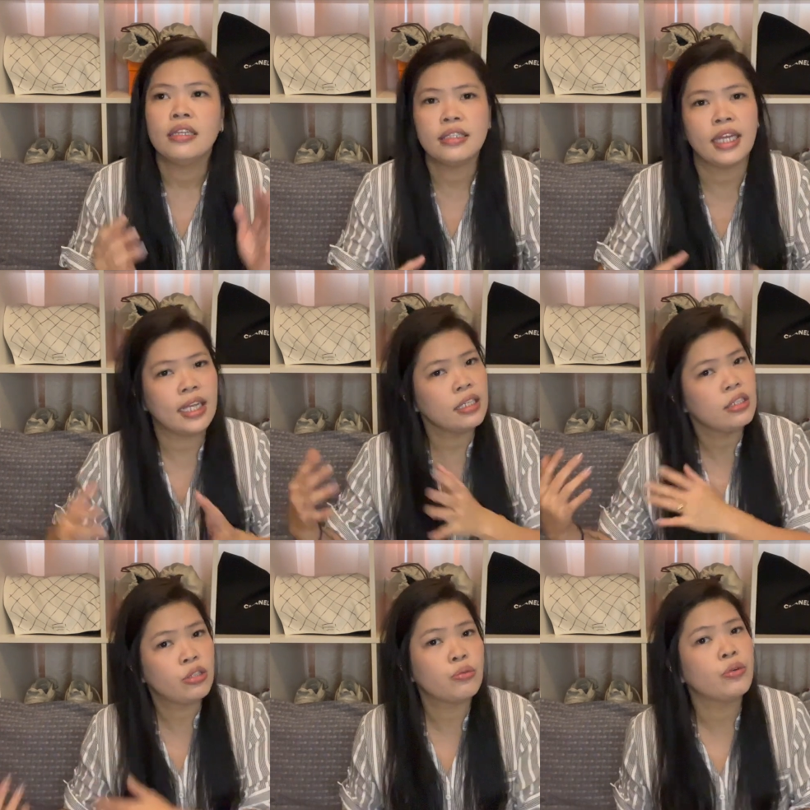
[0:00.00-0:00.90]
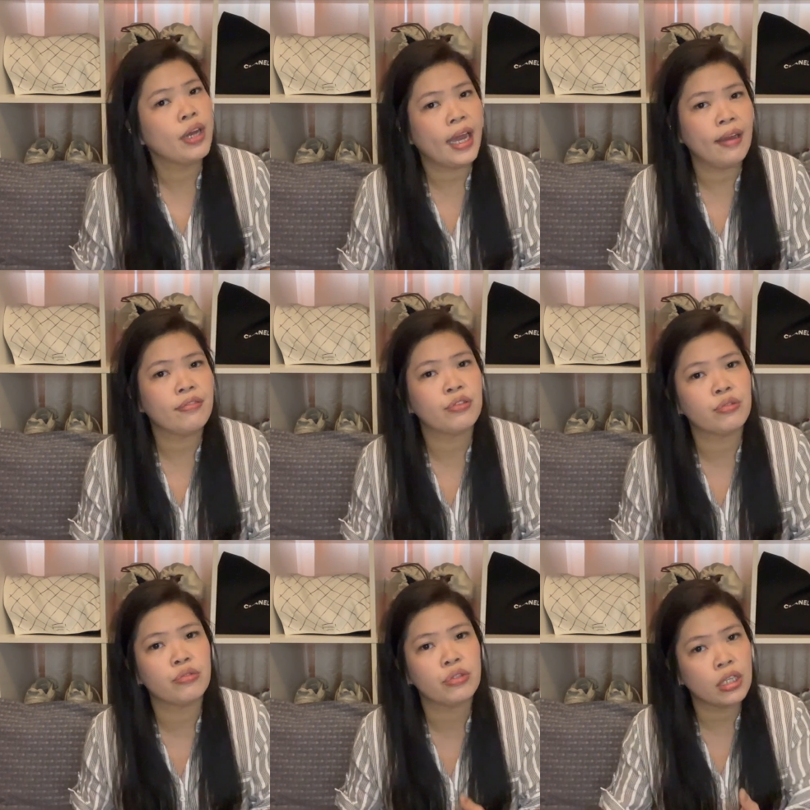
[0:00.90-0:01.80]
Then you will have
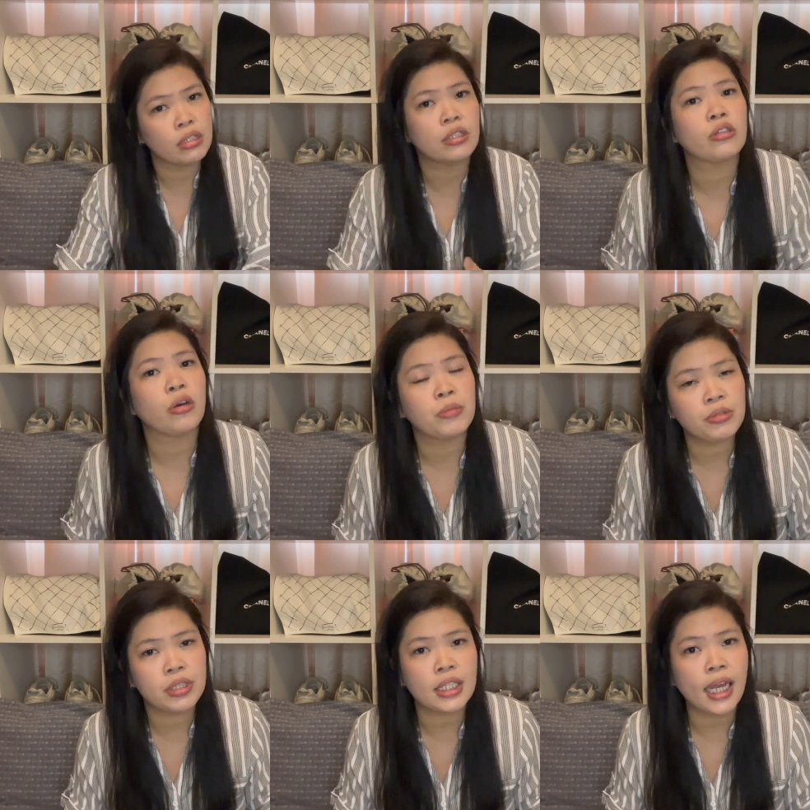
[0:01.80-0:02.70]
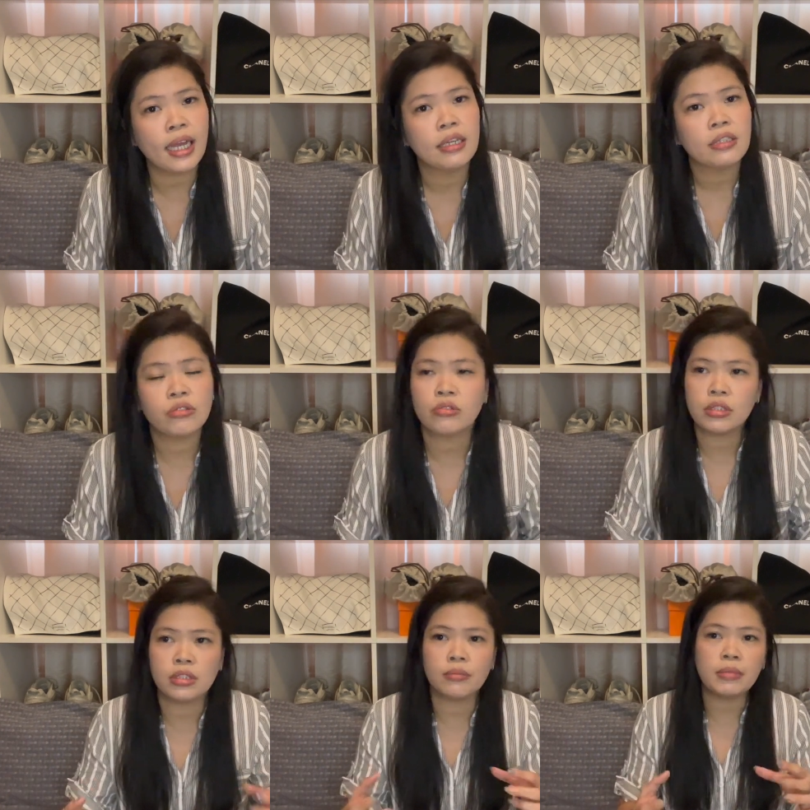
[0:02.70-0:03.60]
to take the normal seat lah. So it
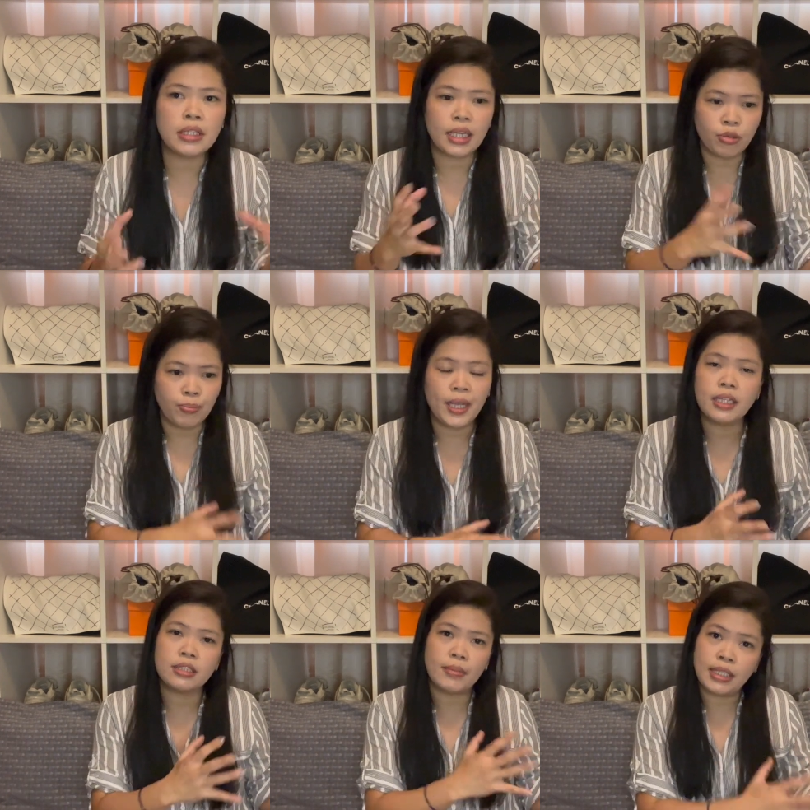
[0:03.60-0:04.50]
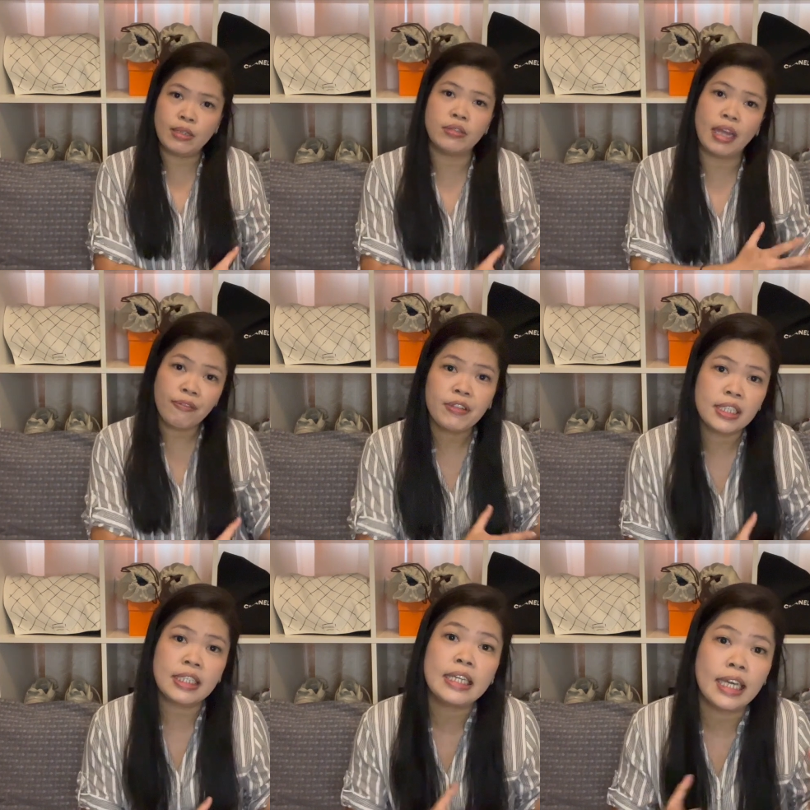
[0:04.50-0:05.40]
doesn't mean that you pay this money, you
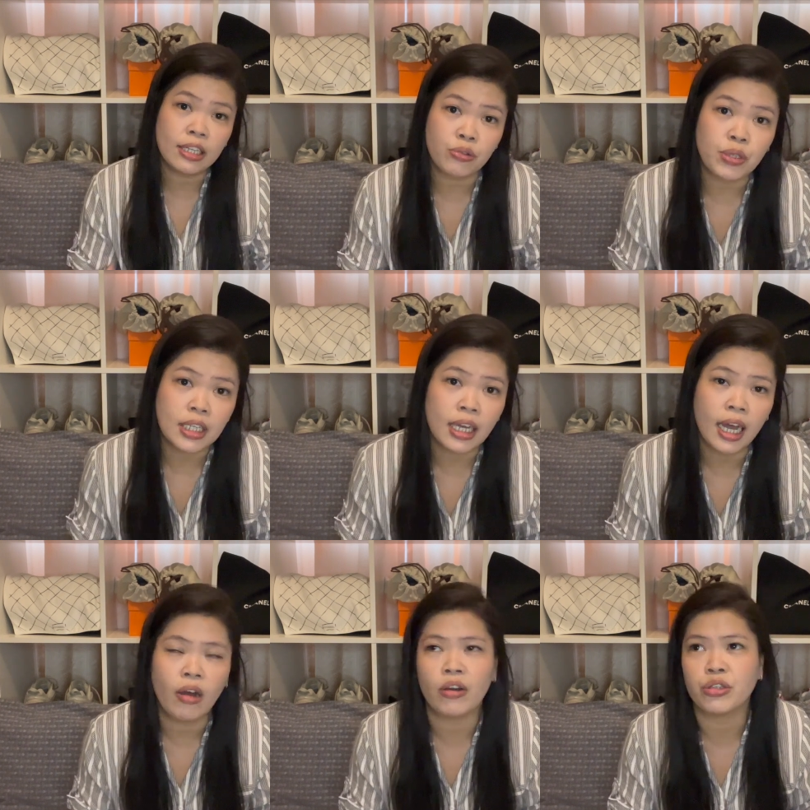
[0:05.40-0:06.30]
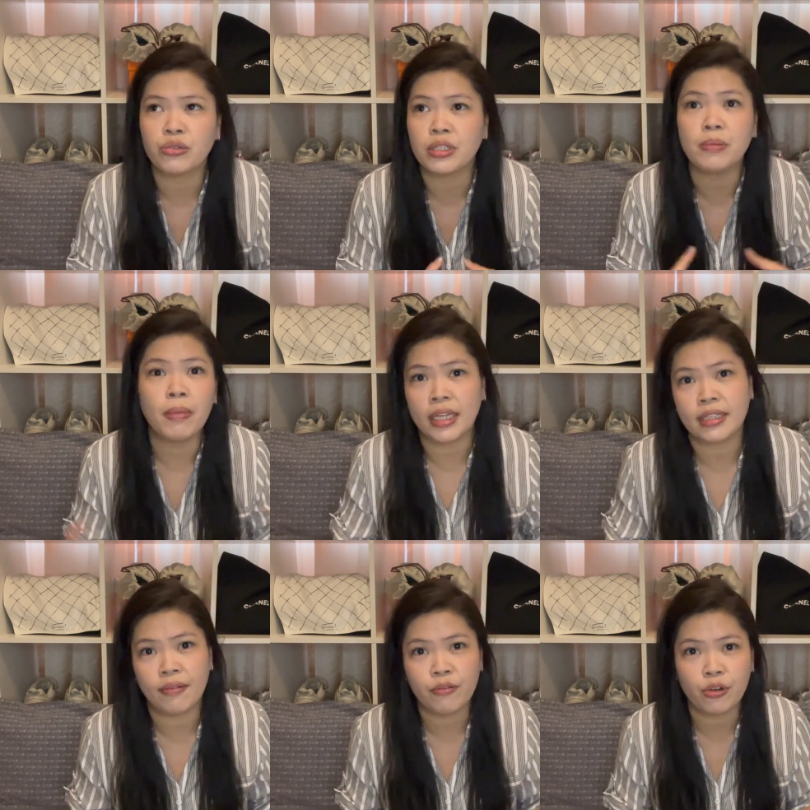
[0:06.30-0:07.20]
definitely get a green car or you
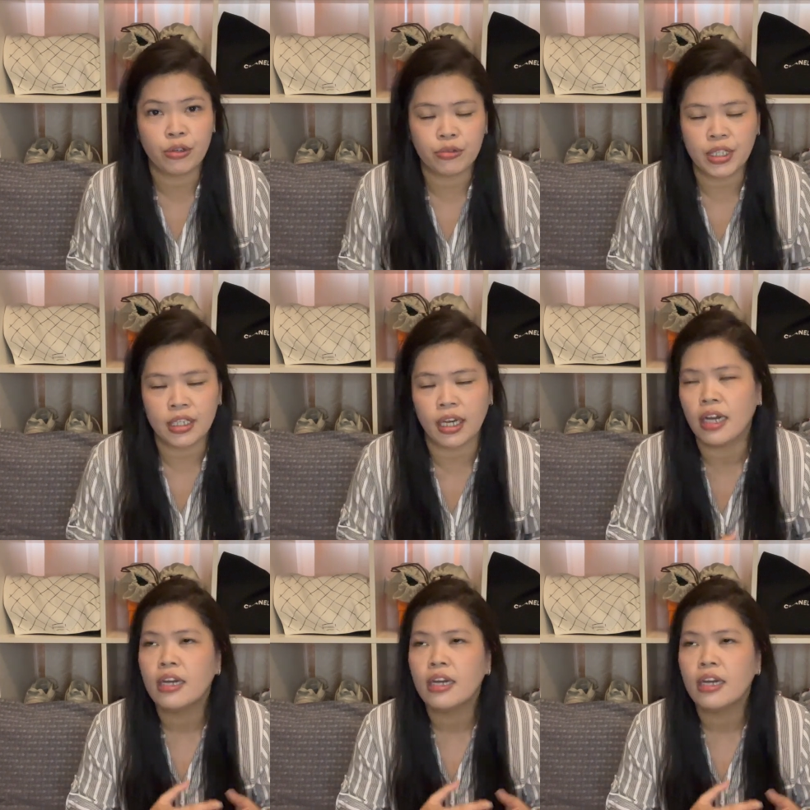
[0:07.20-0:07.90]
demand them for a green car.